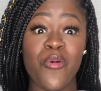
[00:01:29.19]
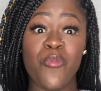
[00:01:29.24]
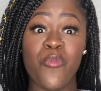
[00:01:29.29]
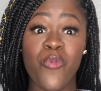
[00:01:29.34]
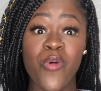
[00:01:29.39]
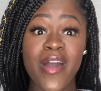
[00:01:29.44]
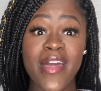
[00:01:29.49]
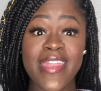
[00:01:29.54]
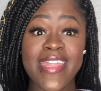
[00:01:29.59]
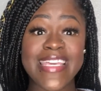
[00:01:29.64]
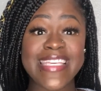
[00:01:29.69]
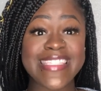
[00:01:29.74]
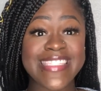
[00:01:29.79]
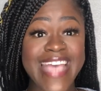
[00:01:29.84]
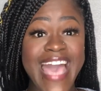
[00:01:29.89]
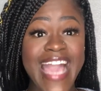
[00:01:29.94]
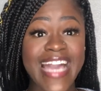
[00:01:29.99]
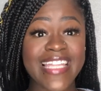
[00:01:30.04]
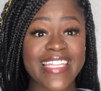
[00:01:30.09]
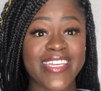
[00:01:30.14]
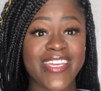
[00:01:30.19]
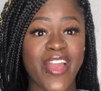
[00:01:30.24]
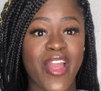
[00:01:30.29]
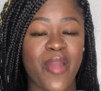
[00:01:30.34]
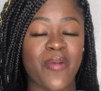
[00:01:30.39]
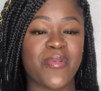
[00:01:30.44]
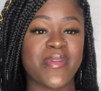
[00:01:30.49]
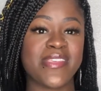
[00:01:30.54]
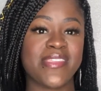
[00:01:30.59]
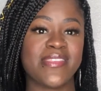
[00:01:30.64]
What exactly
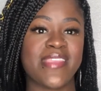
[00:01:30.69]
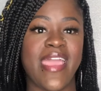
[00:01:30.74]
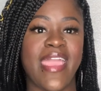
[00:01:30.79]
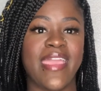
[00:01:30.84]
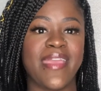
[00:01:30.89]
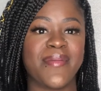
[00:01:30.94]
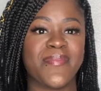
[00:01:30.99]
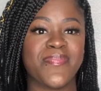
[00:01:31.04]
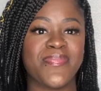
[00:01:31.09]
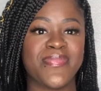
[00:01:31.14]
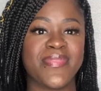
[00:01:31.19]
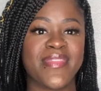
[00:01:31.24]
are we saying?